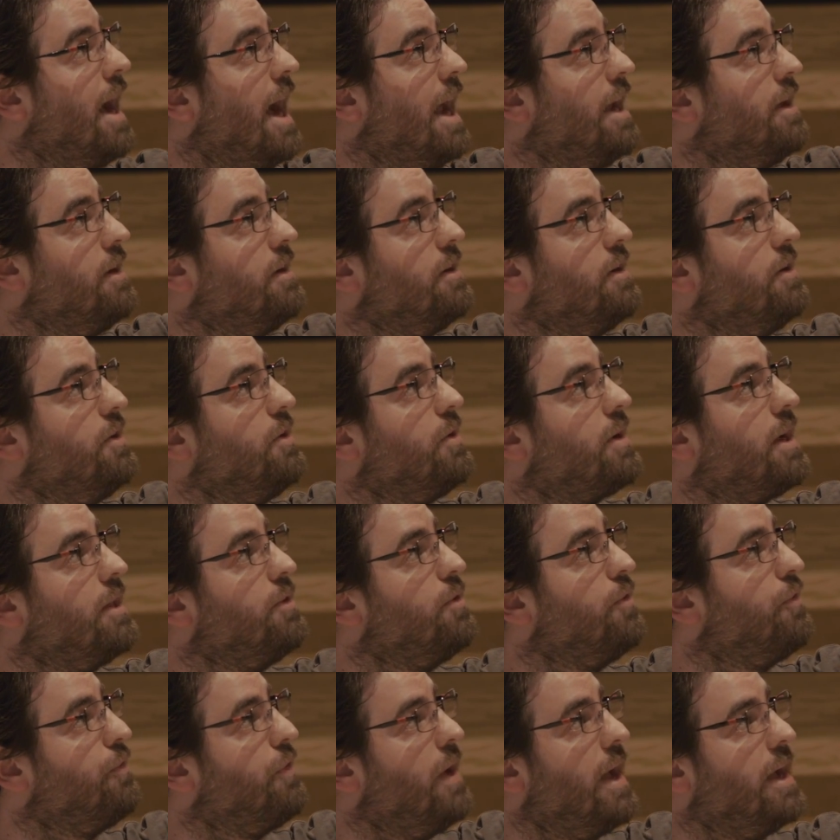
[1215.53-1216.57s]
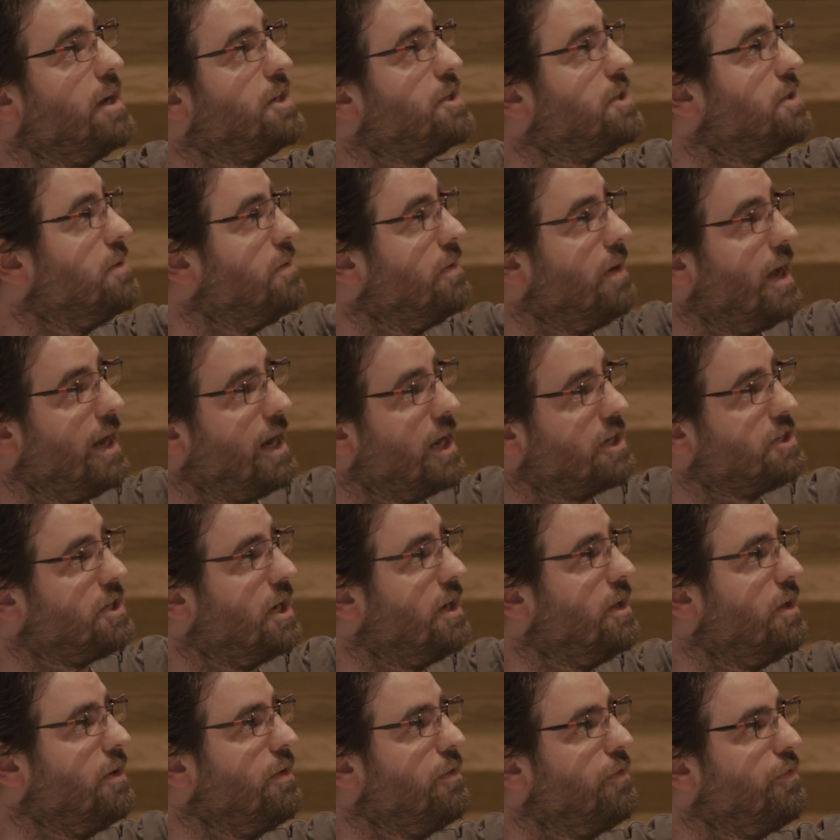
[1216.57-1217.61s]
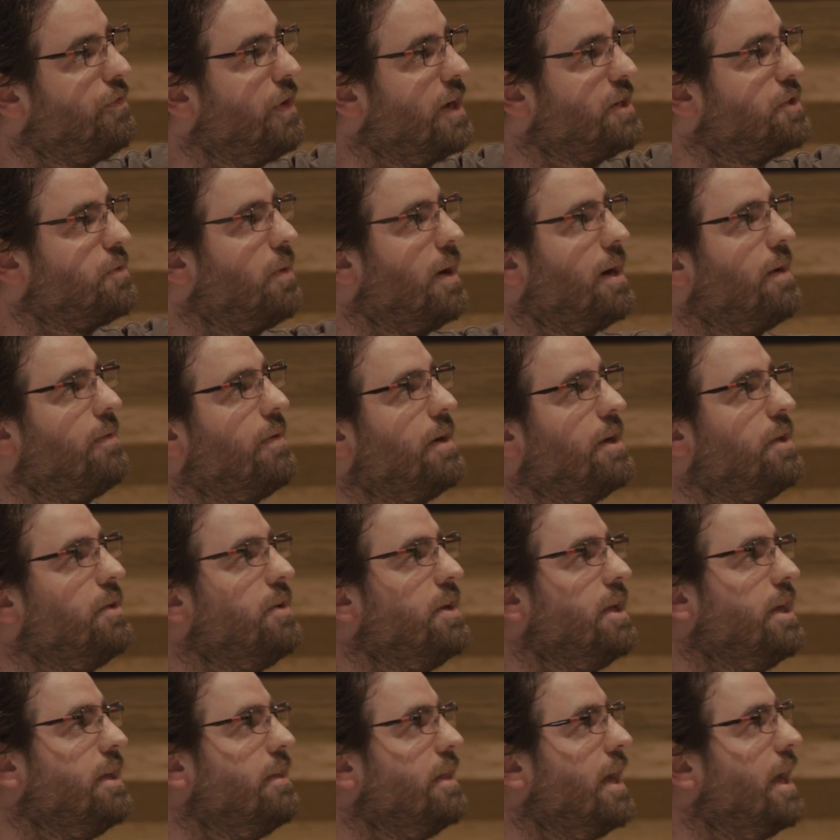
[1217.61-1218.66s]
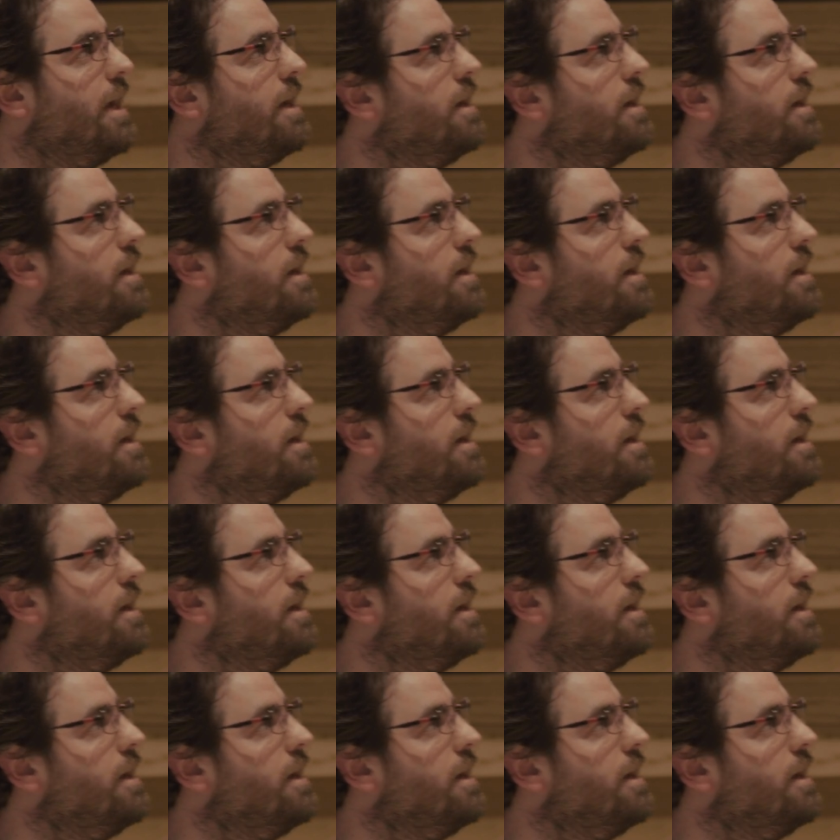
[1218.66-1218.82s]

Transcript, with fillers: And you can do fetch and actually fetch whatever you need.